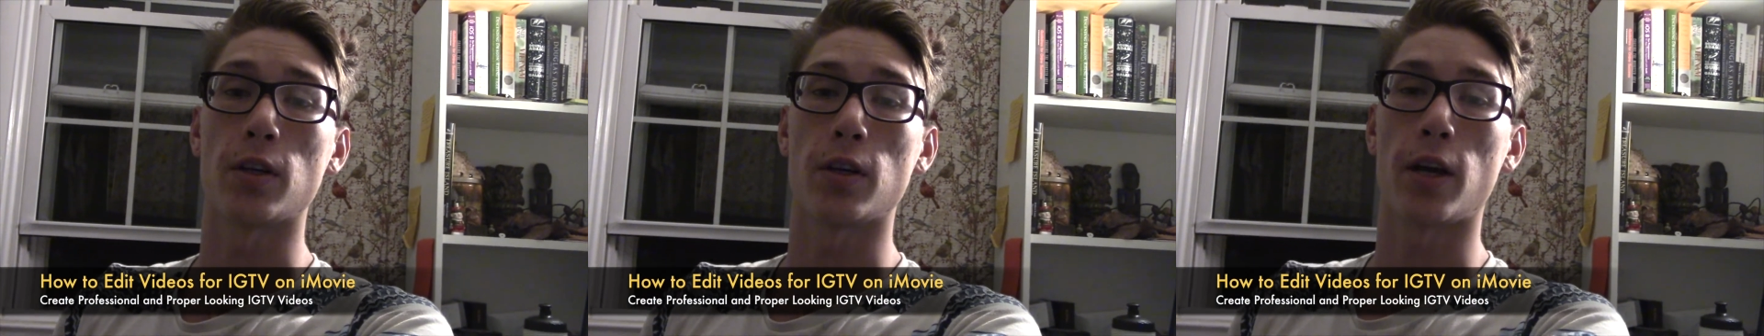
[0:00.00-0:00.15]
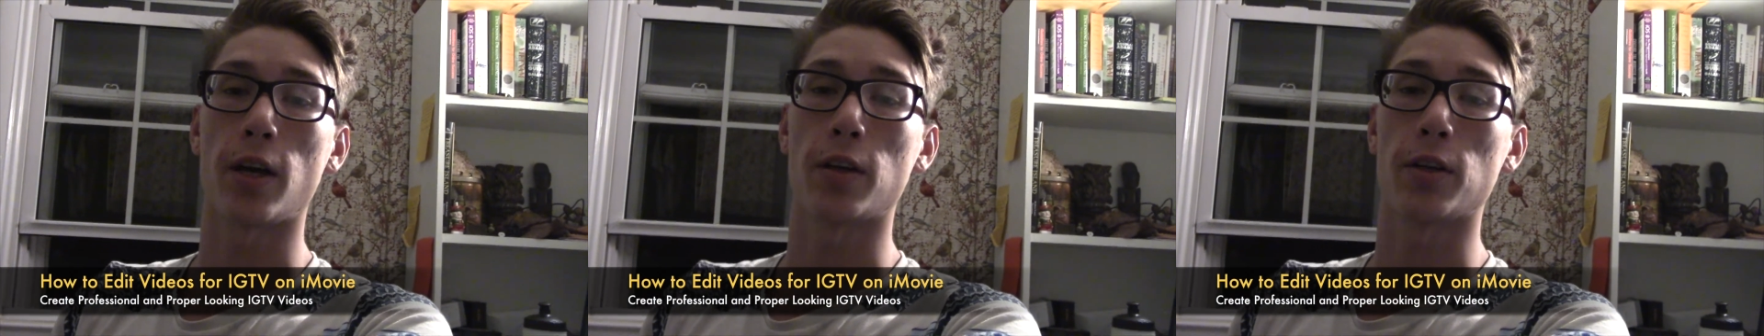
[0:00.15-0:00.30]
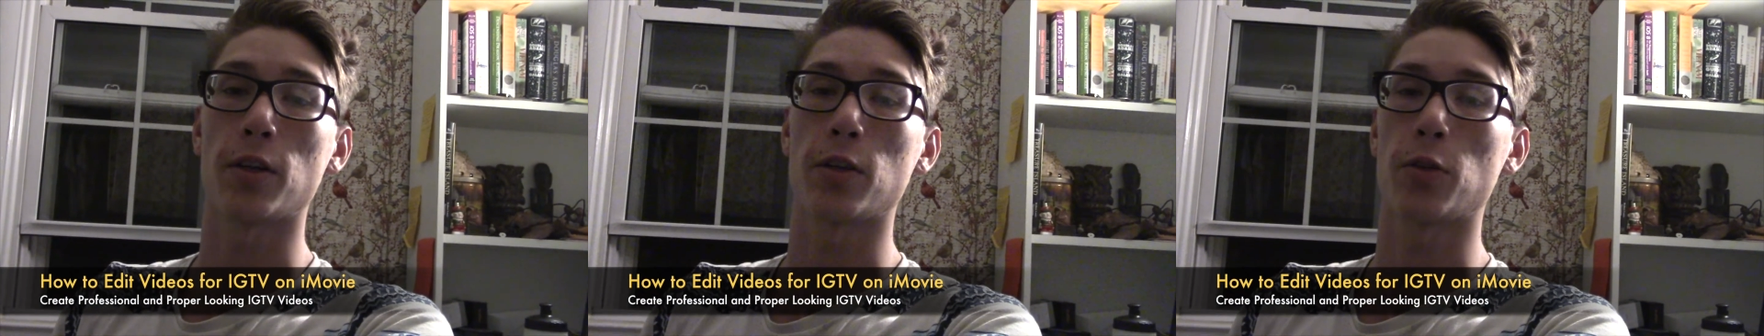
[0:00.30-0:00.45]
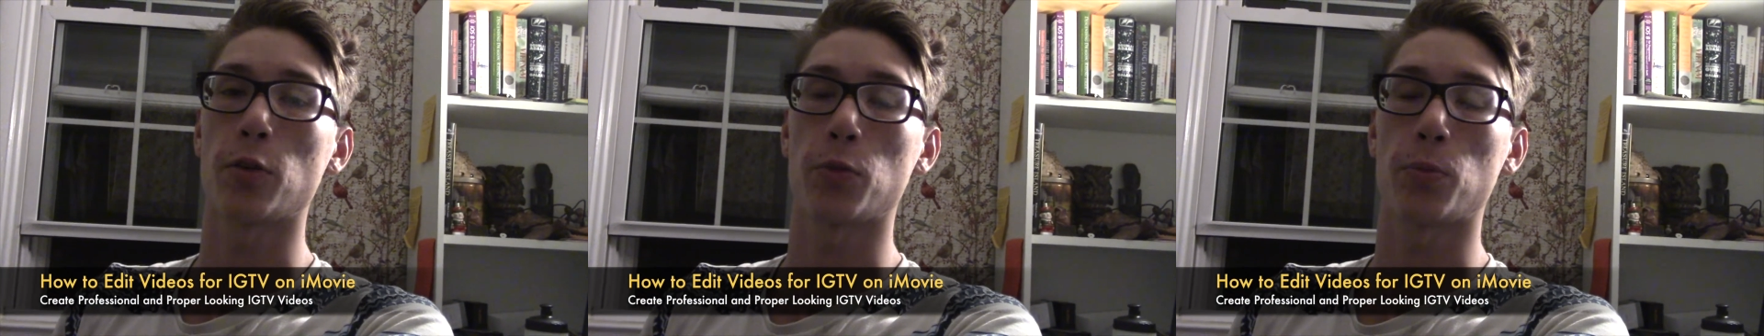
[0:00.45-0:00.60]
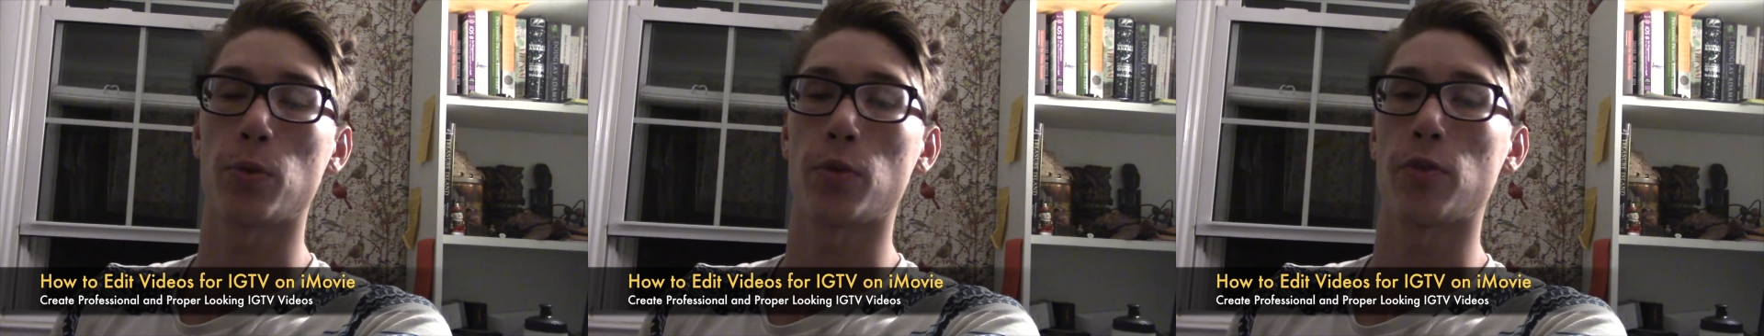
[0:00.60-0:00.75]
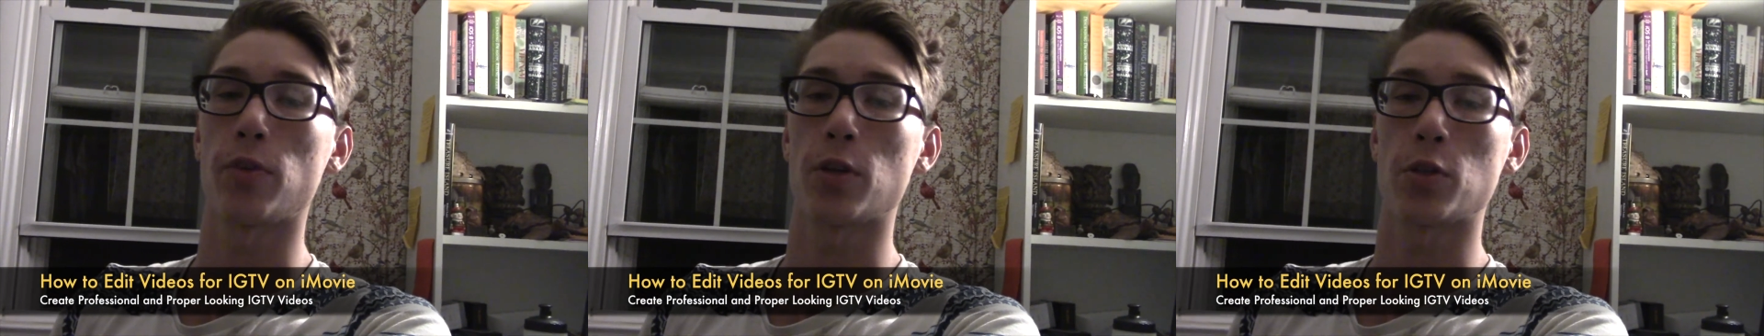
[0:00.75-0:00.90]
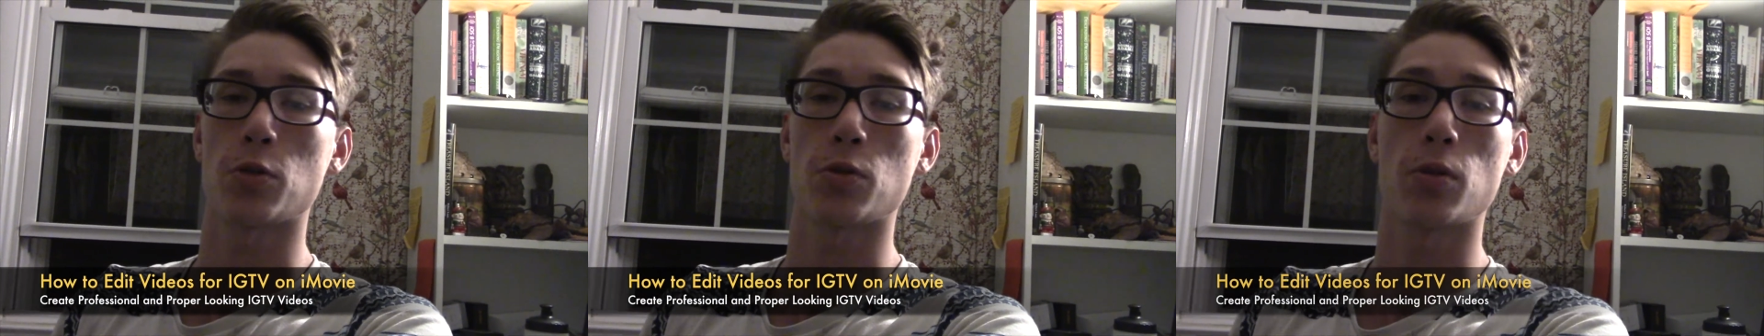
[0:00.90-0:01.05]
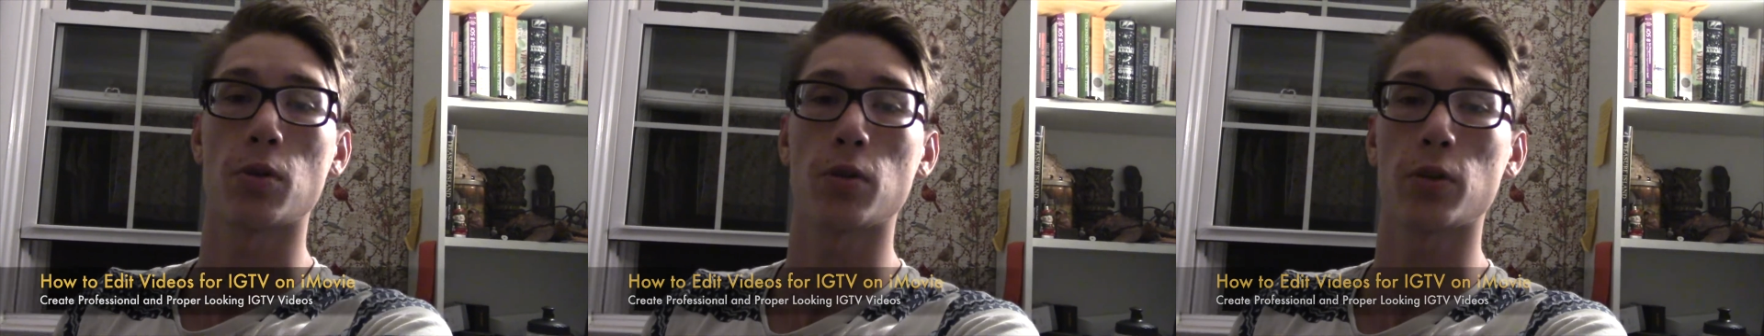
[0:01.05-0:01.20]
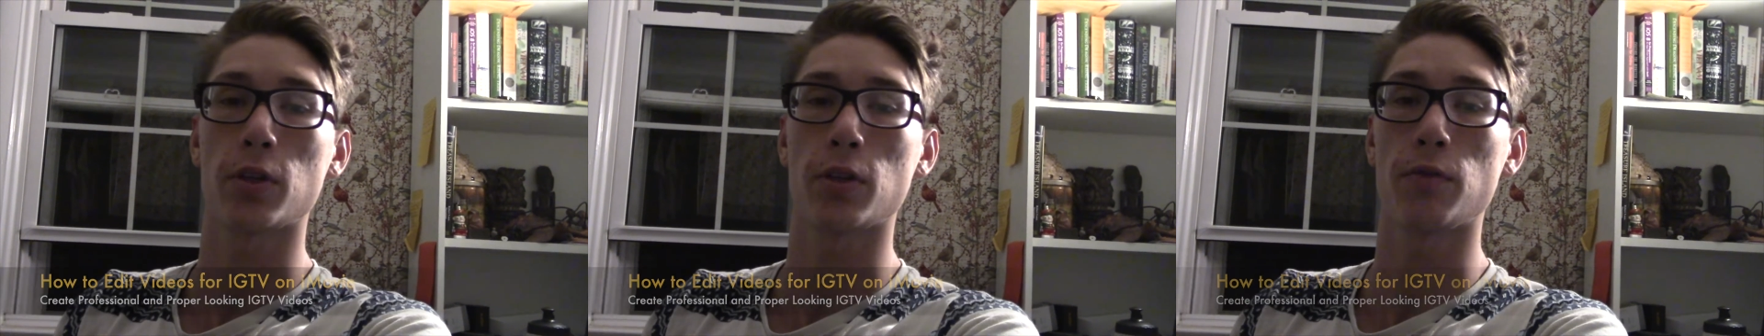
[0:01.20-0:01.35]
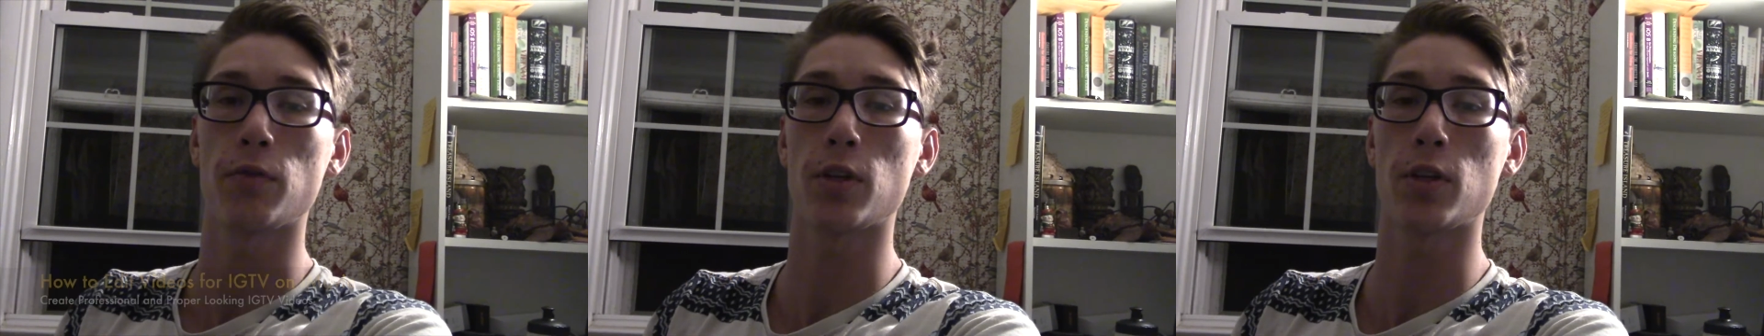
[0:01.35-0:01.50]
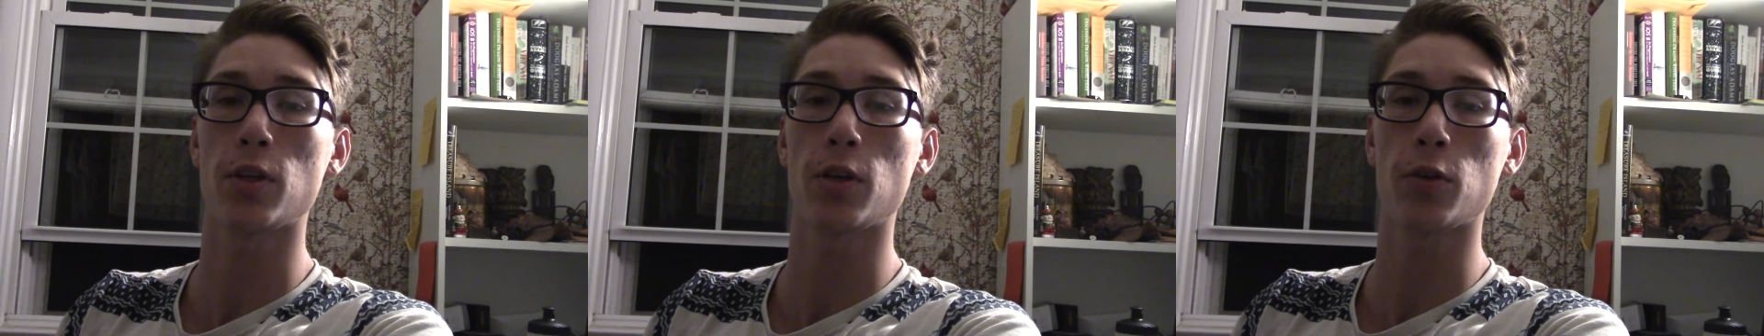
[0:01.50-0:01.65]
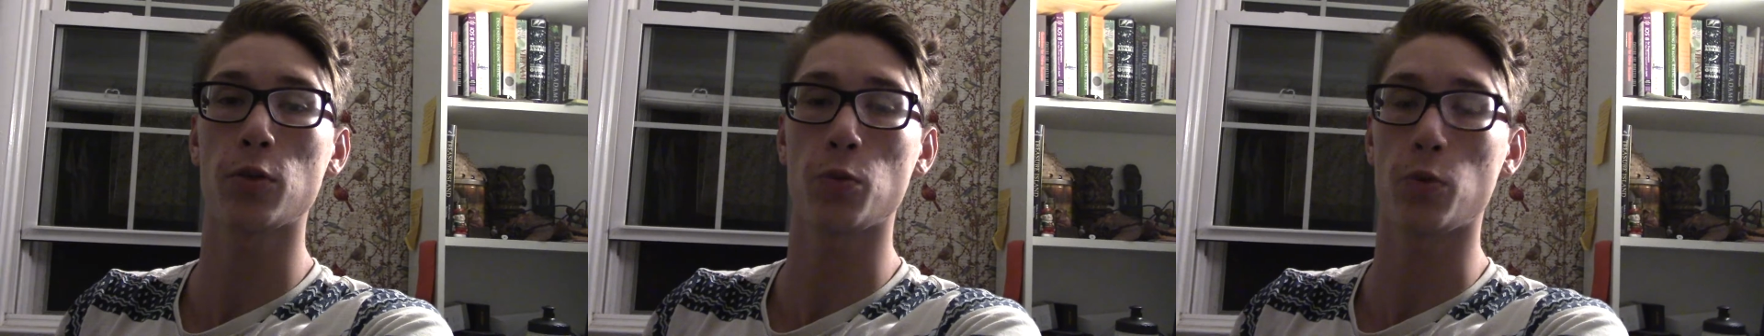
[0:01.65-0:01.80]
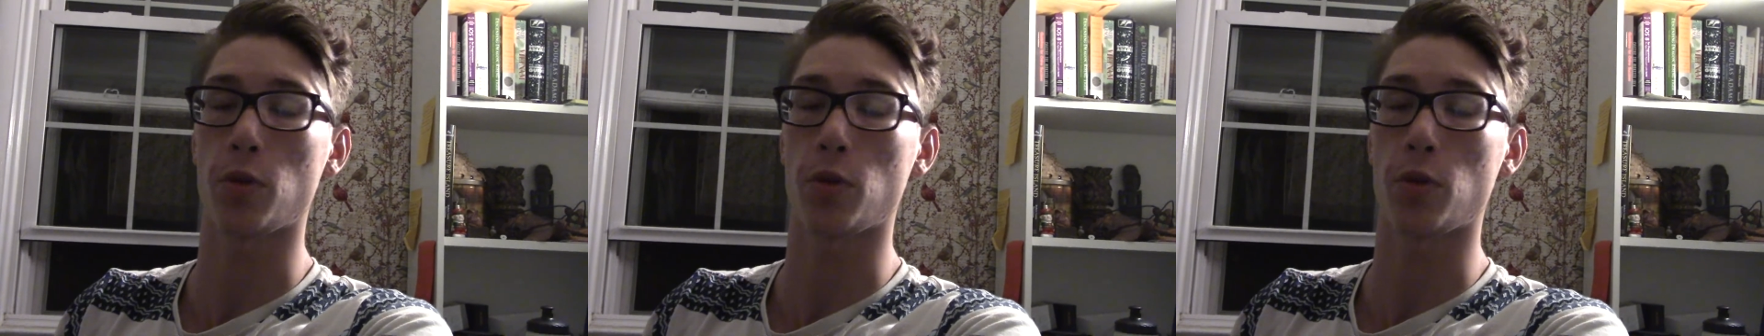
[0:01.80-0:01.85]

how to get those professional-looking videos with